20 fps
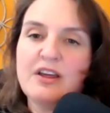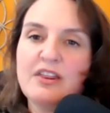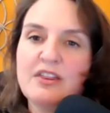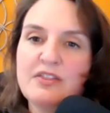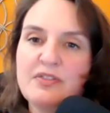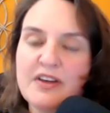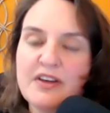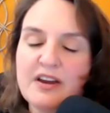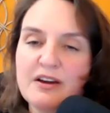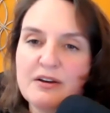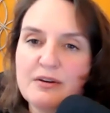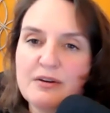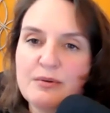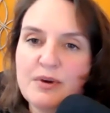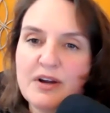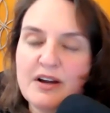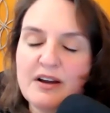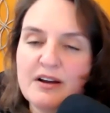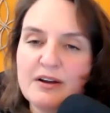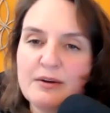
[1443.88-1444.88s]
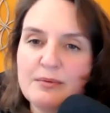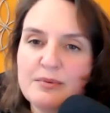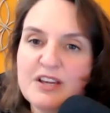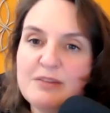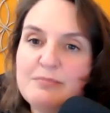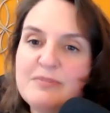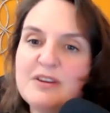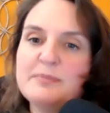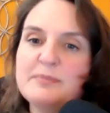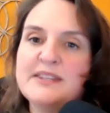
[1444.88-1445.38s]
the uh,
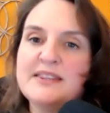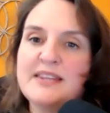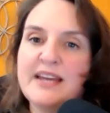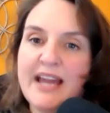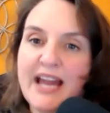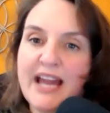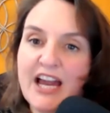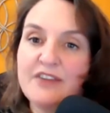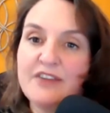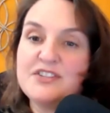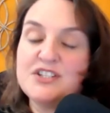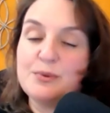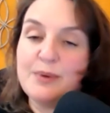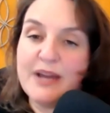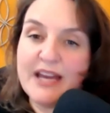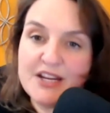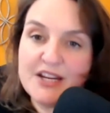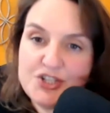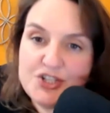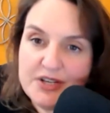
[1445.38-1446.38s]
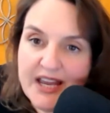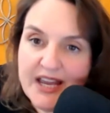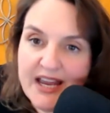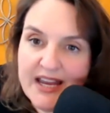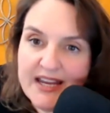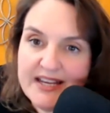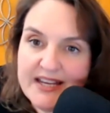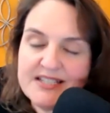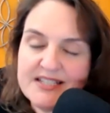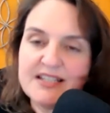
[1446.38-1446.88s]
commitment they have to
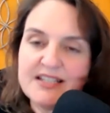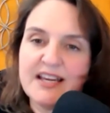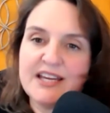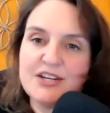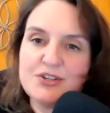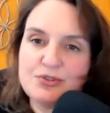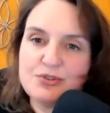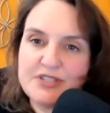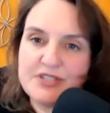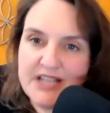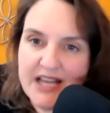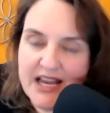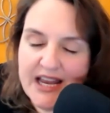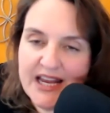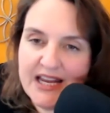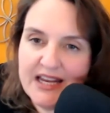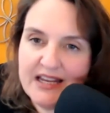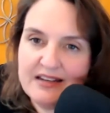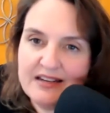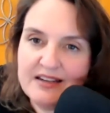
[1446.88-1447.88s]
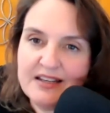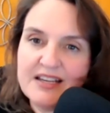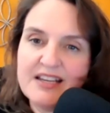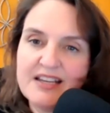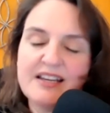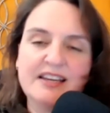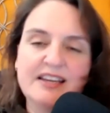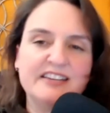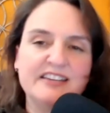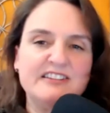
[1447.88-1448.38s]
educate, entertain,
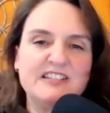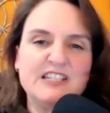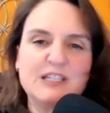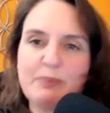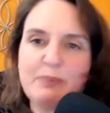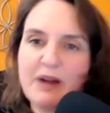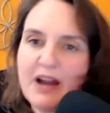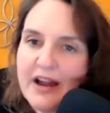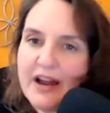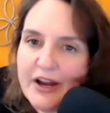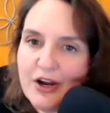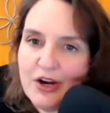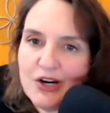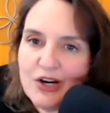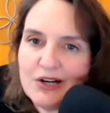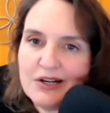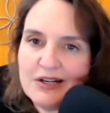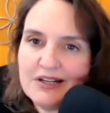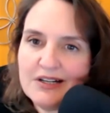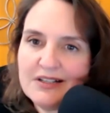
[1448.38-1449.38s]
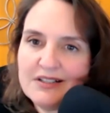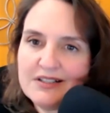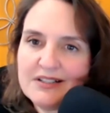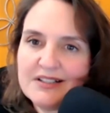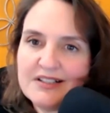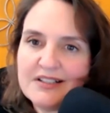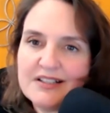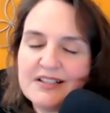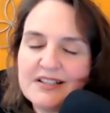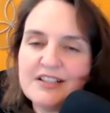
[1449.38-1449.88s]
inspire.
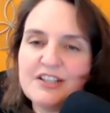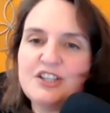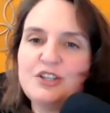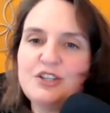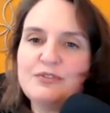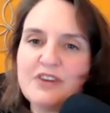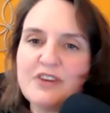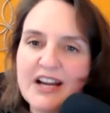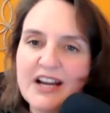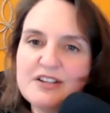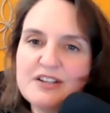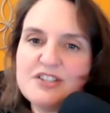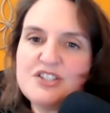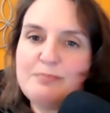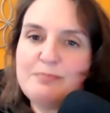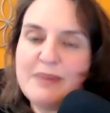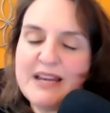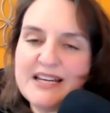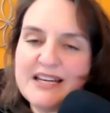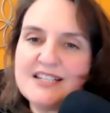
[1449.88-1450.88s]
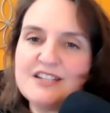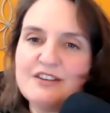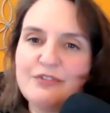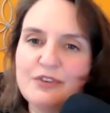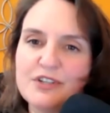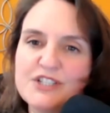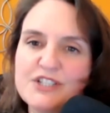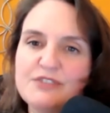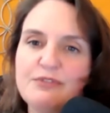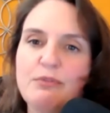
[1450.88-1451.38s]
You've got to do, make a
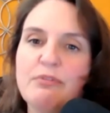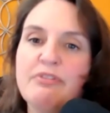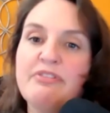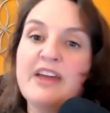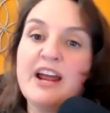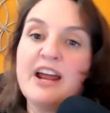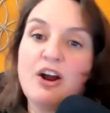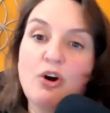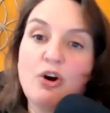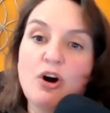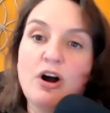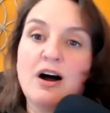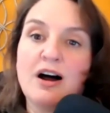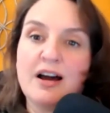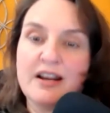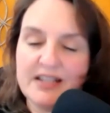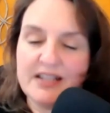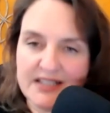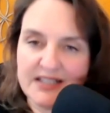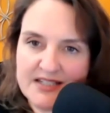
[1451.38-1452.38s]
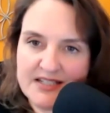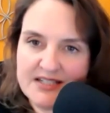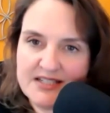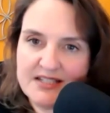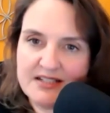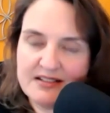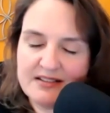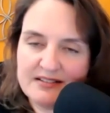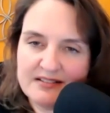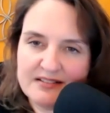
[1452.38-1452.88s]
difference for their audience.